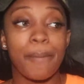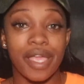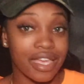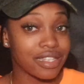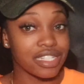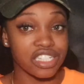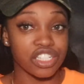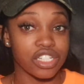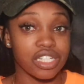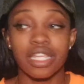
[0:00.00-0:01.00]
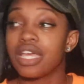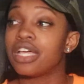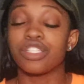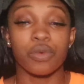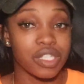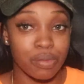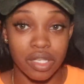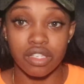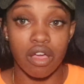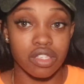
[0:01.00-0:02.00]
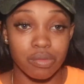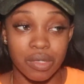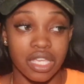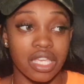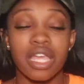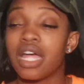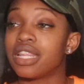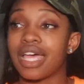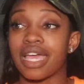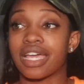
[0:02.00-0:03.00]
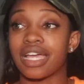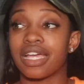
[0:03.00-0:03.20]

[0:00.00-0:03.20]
paying attention to what's being taught to me. Like,